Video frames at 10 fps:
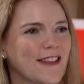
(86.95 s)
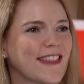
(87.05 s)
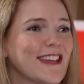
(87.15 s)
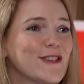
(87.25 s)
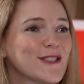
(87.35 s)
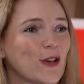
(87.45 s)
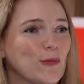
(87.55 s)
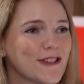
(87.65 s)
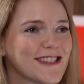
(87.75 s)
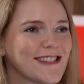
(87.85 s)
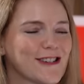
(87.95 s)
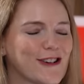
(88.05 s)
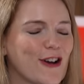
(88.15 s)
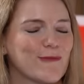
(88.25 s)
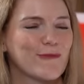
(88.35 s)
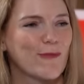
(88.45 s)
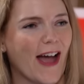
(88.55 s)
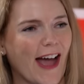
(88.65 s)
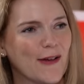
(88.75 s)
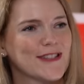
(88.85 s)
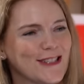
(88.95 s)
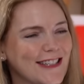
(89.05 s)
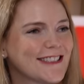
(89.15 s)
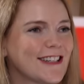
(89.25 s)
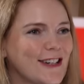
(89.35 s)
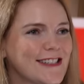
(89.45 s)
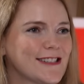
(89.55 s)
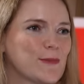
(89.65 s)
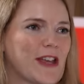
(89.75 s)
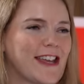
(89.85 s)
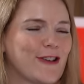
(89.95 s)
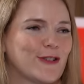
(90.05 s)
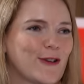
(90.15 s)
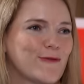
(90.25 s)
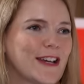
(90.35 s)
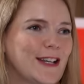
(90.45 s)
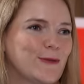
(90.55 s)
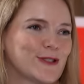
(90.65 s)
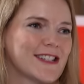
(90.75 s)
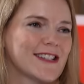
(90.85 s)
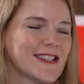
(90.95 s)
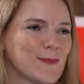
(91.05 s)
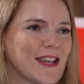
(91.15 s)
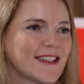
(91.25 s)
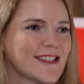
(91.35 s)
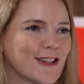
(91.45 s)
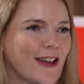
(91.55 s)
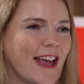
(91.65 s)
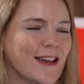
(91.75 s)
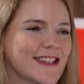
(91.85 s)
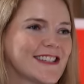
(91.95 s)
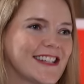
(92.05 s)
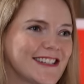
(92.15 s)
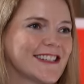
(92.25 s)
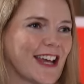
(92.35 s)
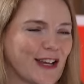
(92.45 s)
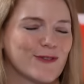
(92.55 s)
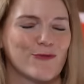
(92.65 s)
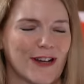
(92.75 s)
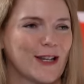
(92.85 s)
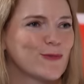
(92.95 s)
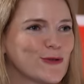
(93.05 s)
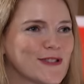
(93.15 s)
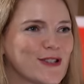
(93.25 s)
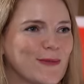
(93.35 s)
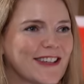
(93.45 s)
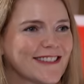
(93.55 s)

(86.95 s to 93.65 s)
Thank you so much, Indira. I'm absolutely delighted to be here, and I really wanted to speak to C Today. Really important to me.